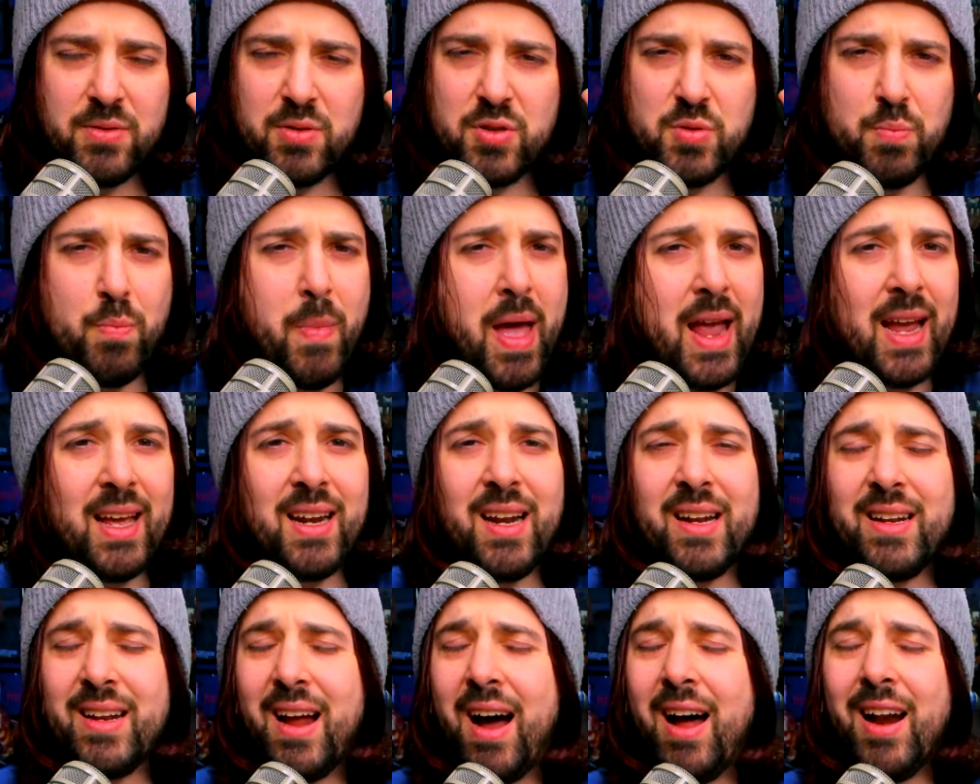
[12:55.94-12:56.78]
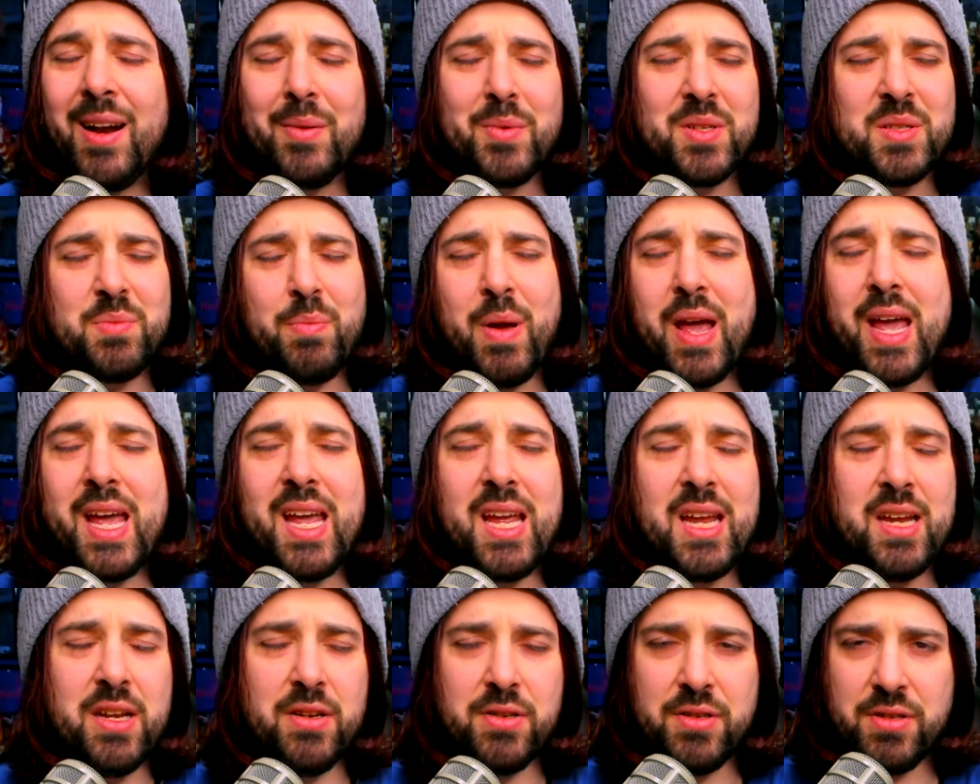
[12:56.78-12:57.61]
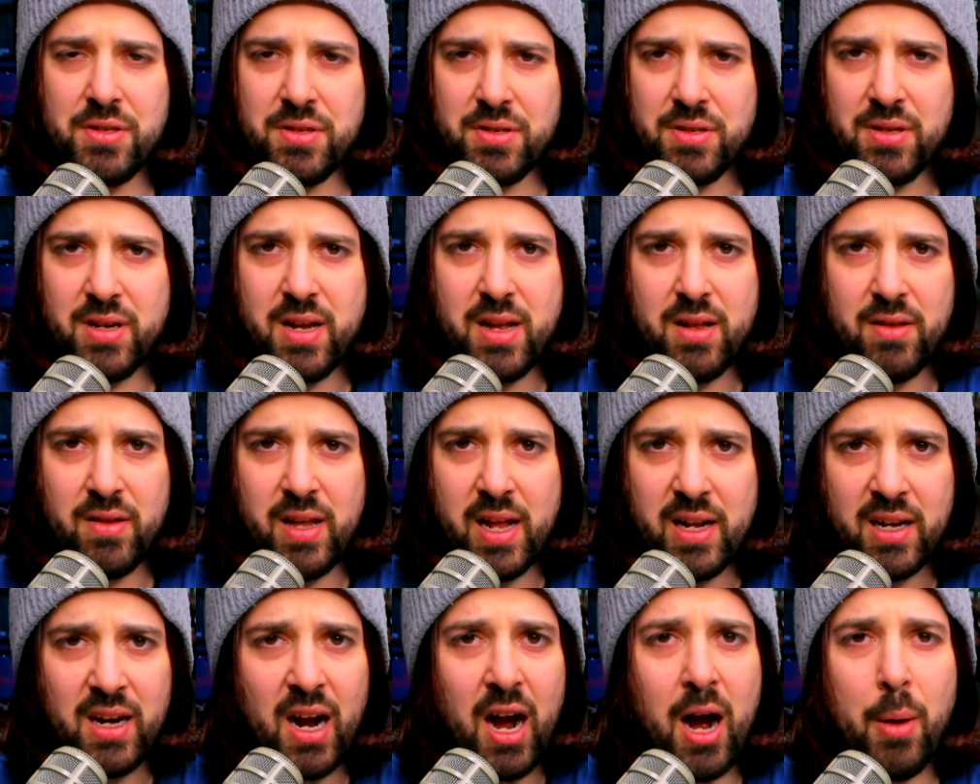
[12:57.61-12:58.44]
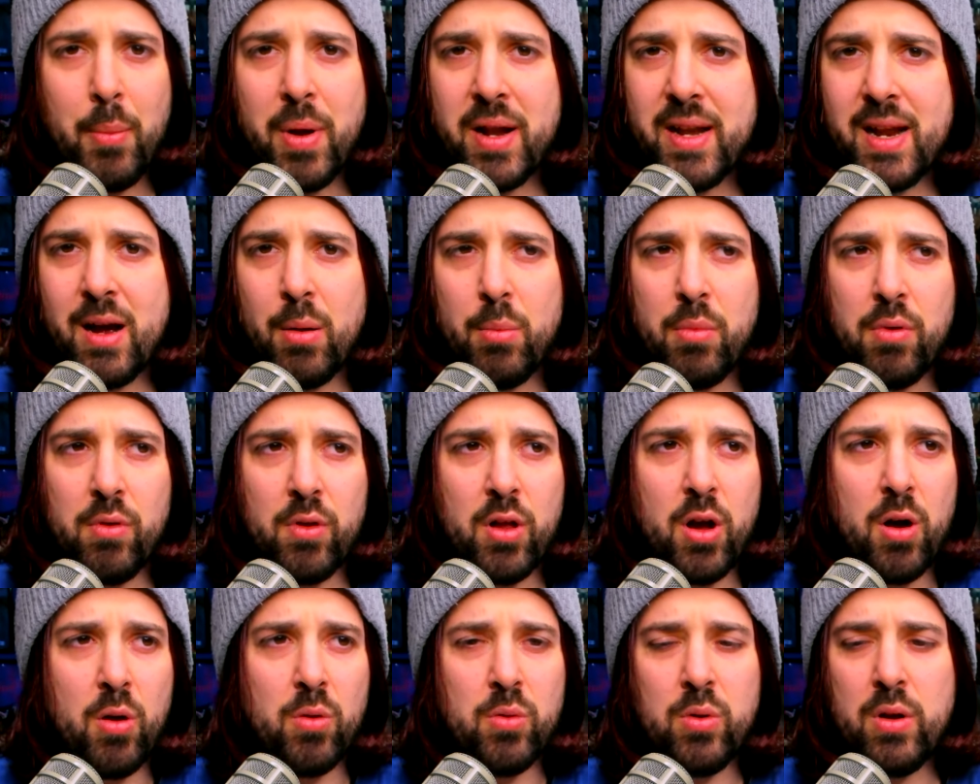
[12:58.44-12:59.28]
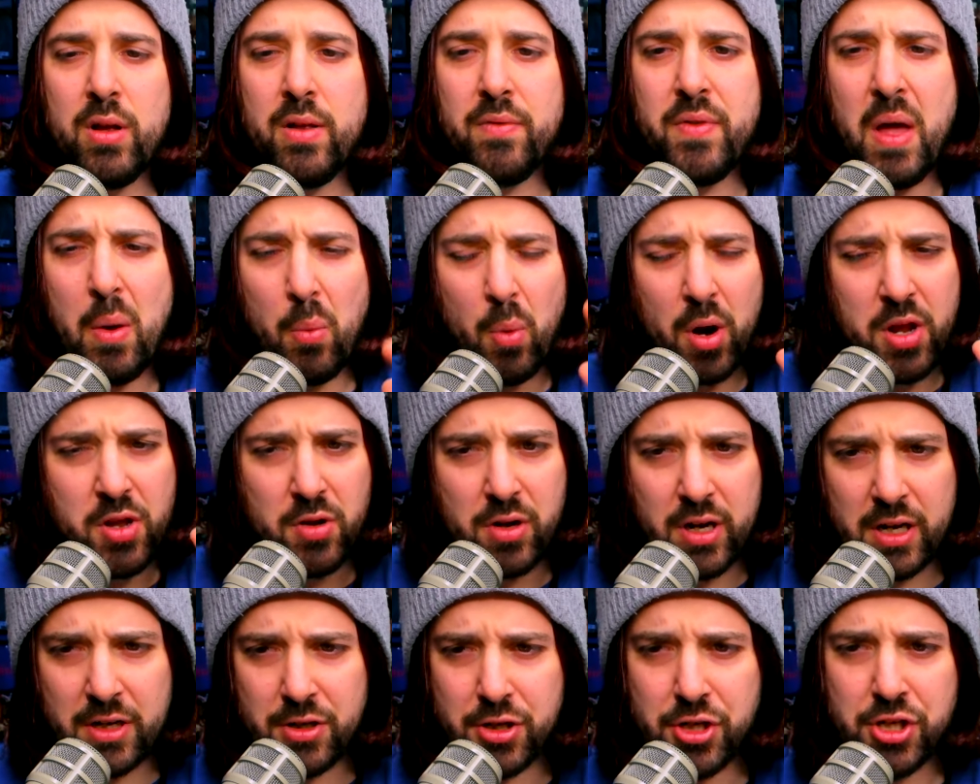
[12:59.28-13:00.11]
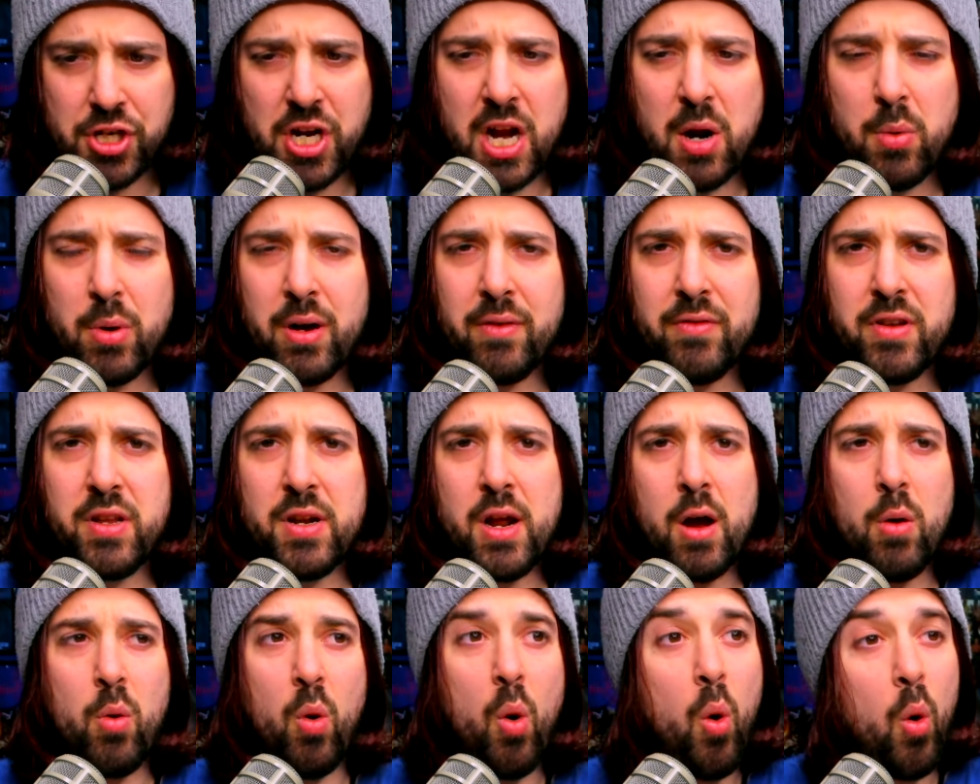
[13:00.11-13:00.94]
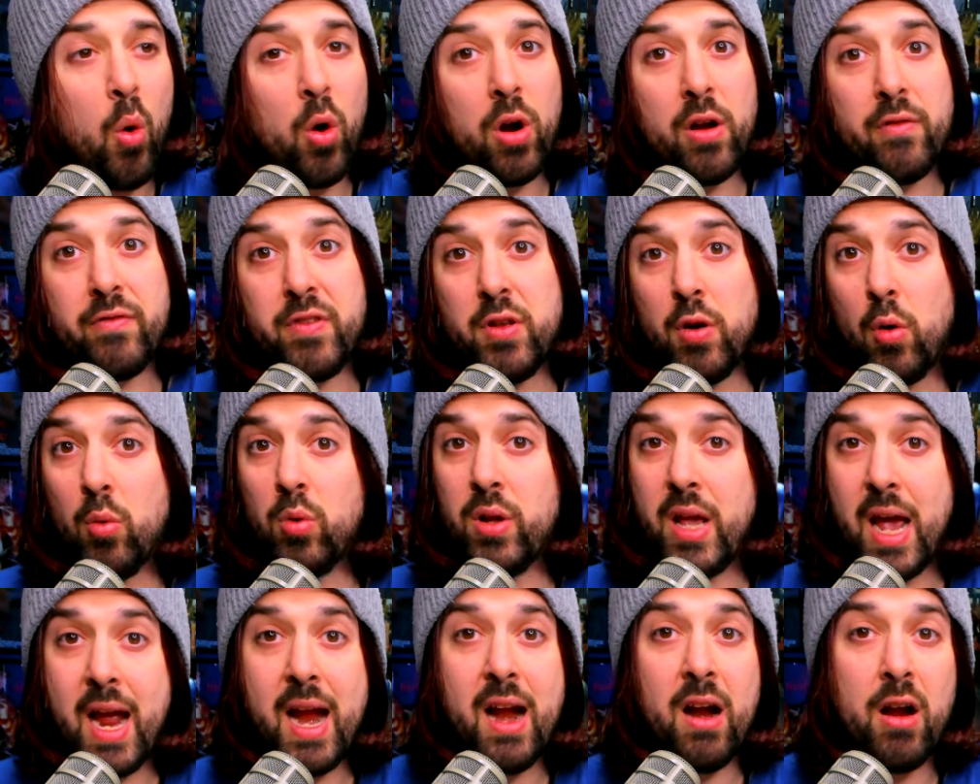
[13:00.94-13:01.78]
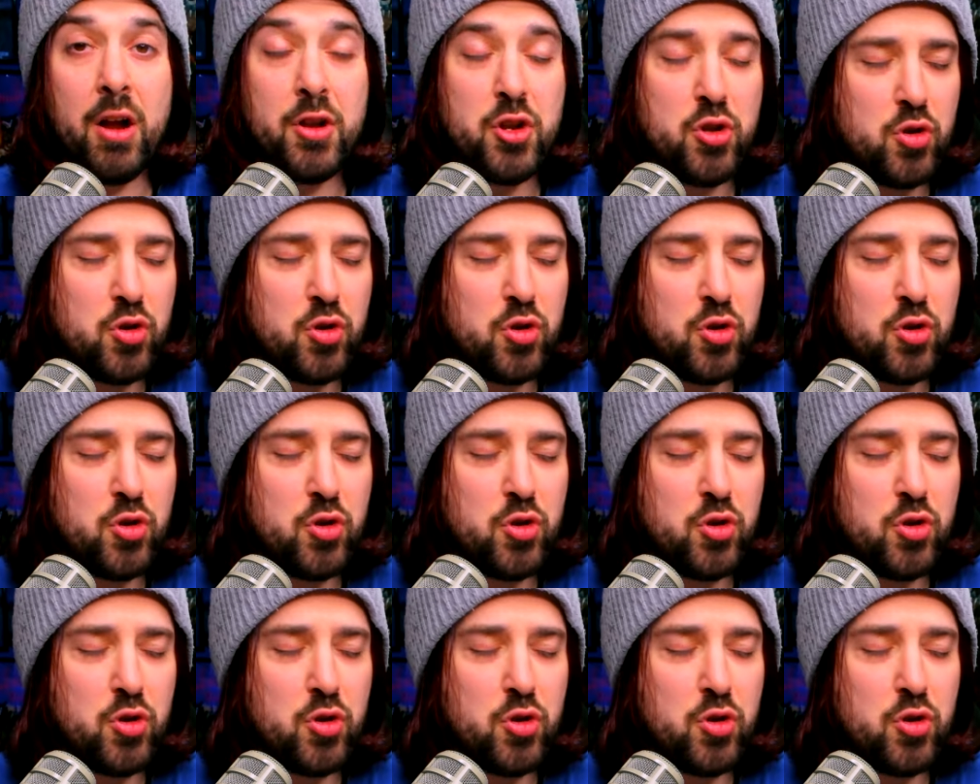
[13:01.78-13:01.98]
make an anonymous page and comment down below. That way you can share whatever you know. Or if you don't care and